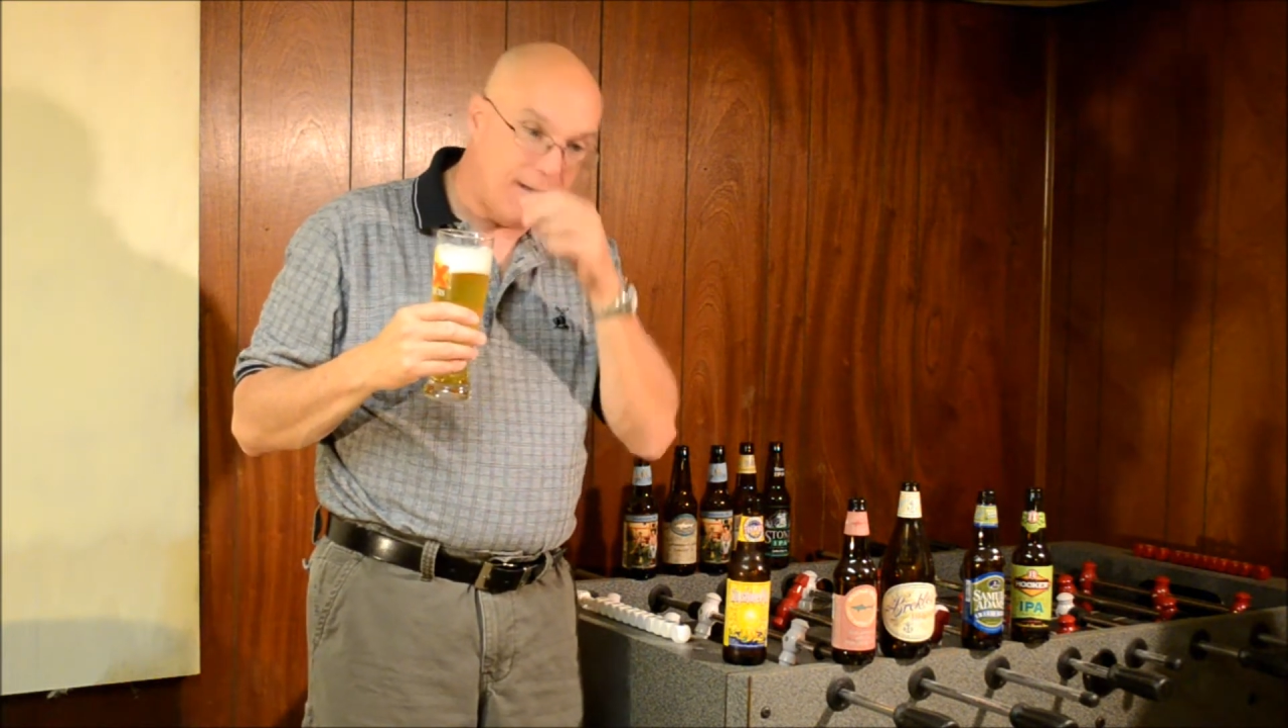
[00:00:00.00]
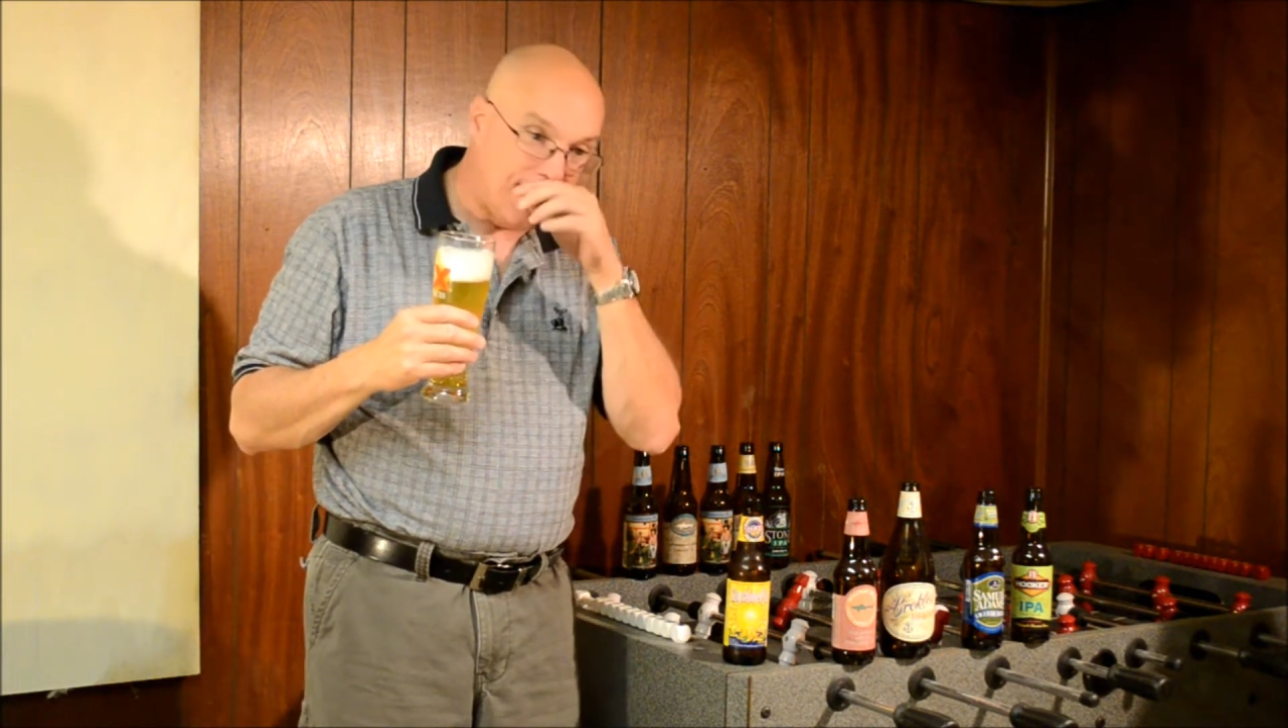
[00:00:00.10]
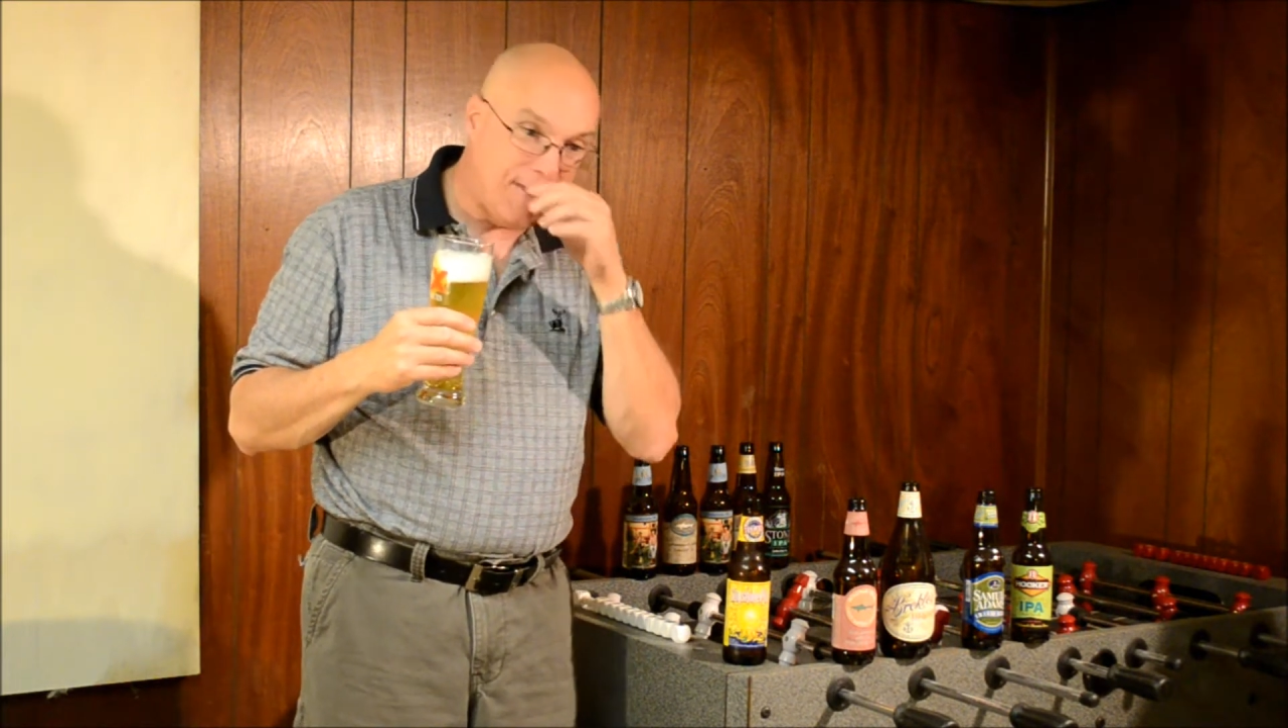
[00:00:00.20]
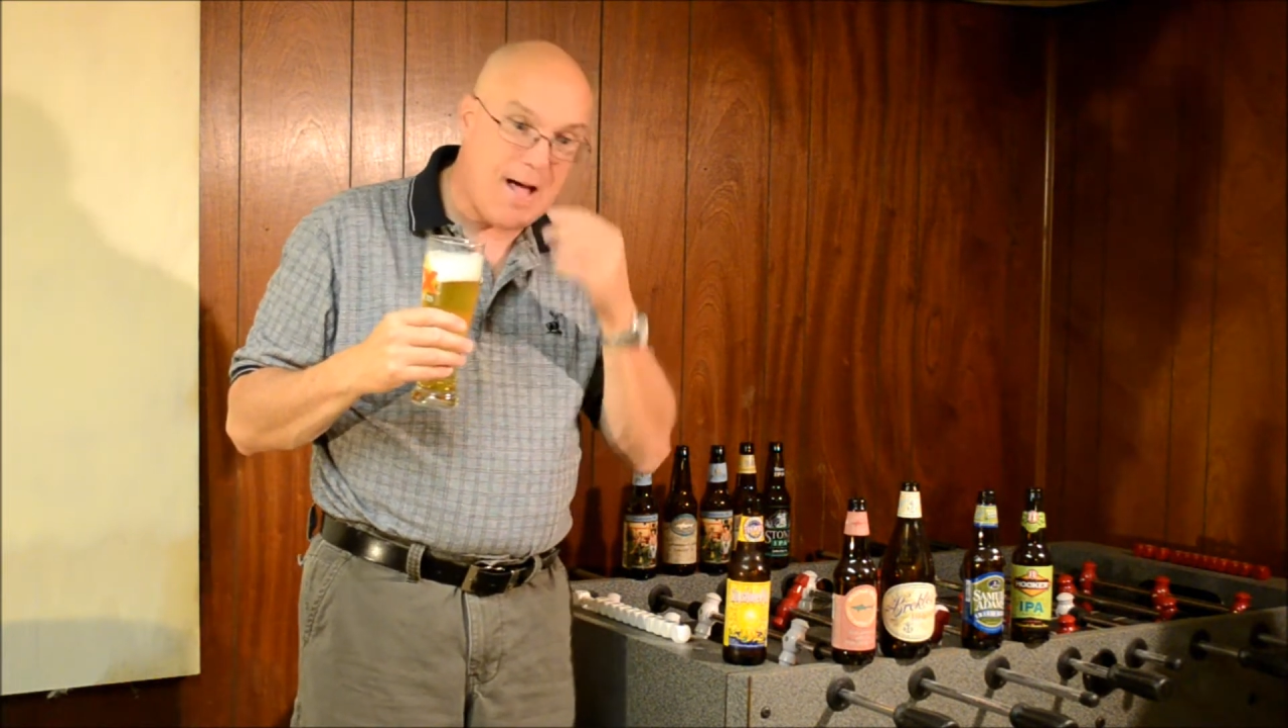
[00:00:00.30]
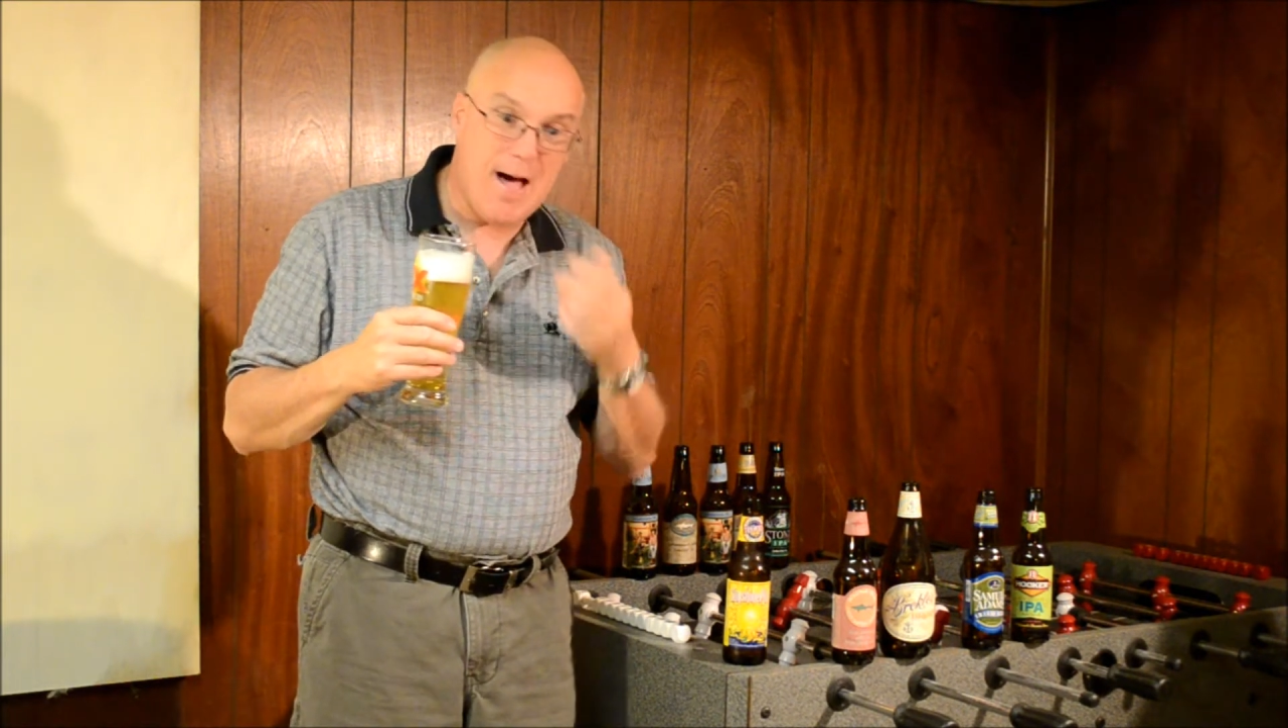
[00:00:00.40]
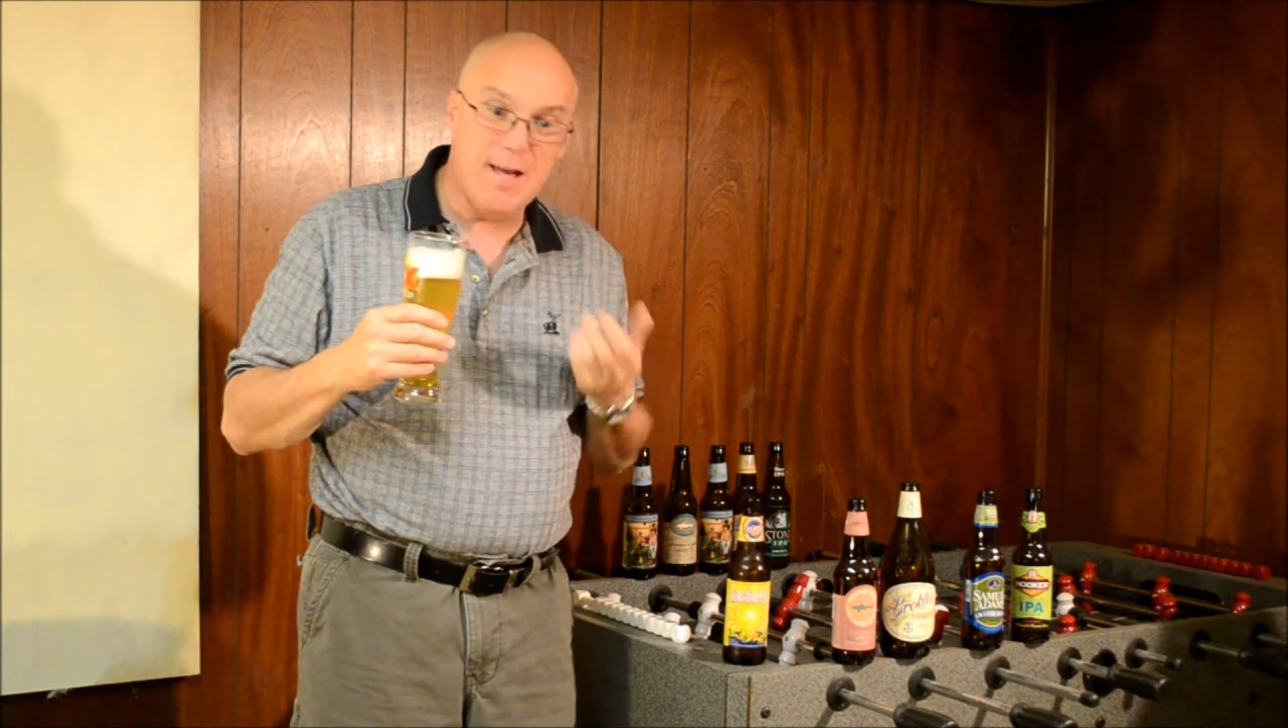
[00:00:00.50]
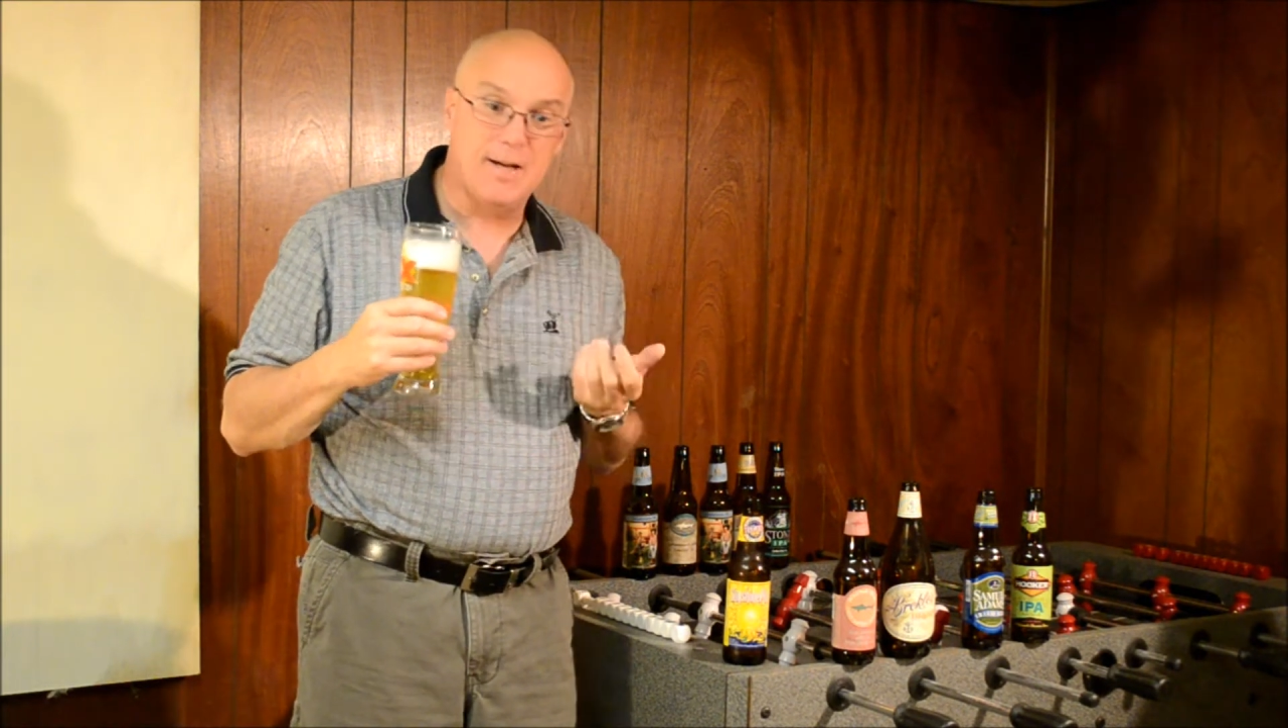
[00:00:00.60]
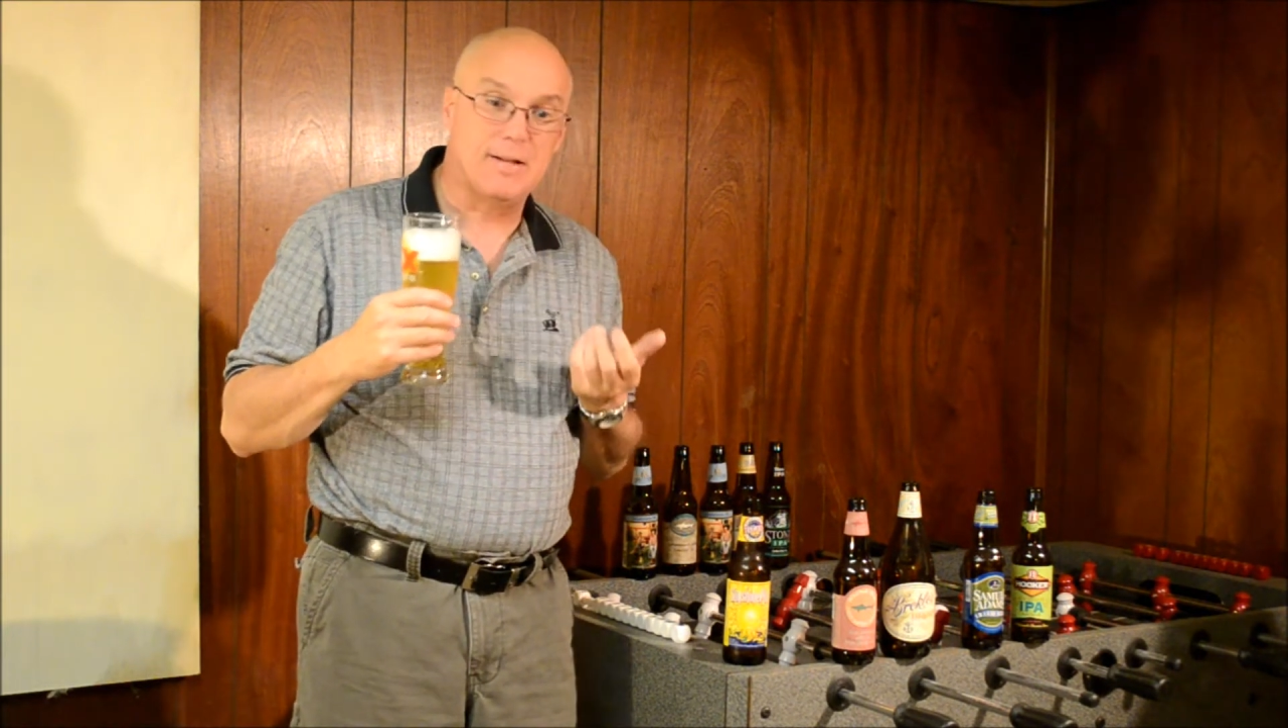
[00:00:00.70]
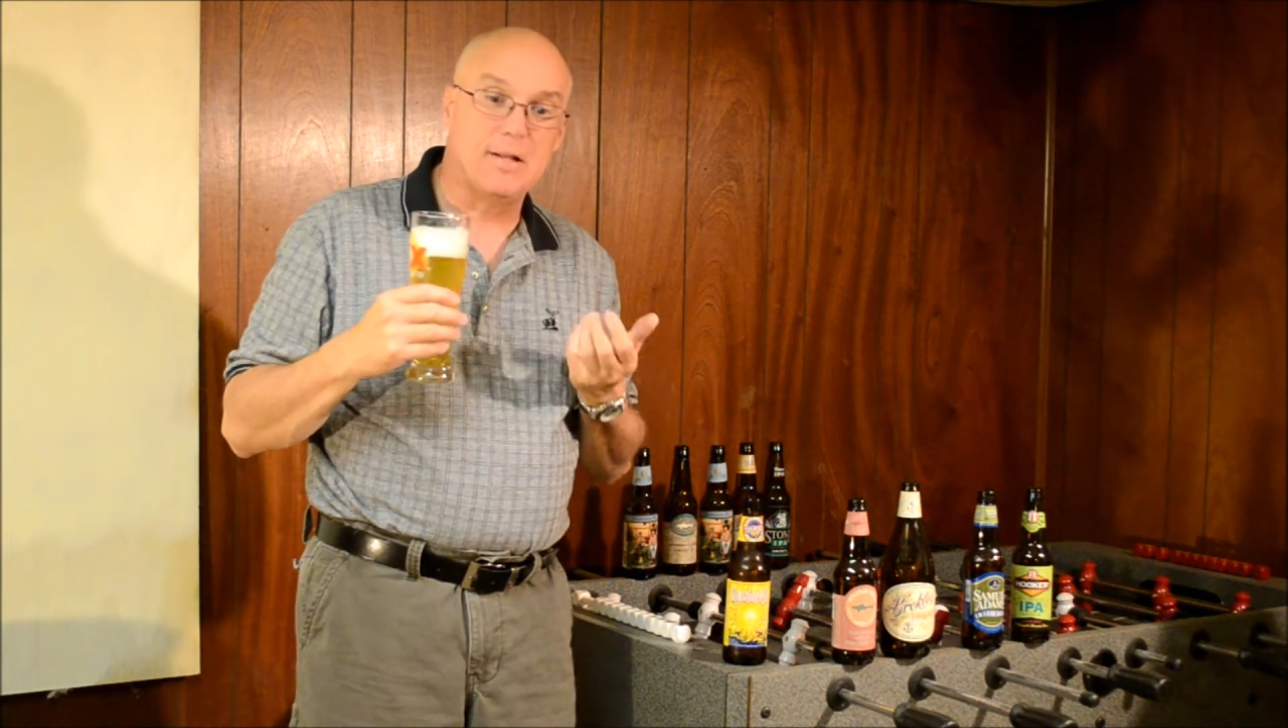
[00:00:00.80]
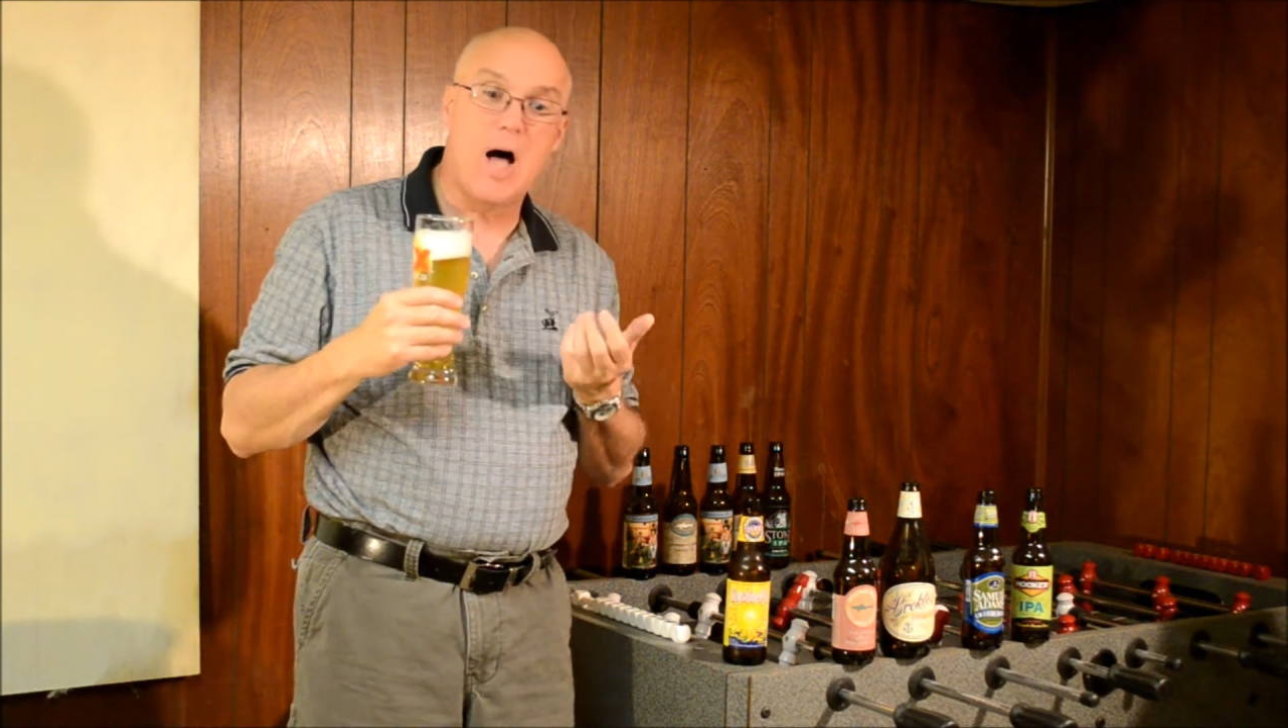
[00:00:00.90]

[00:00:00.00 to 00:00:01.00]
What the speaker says: A lot of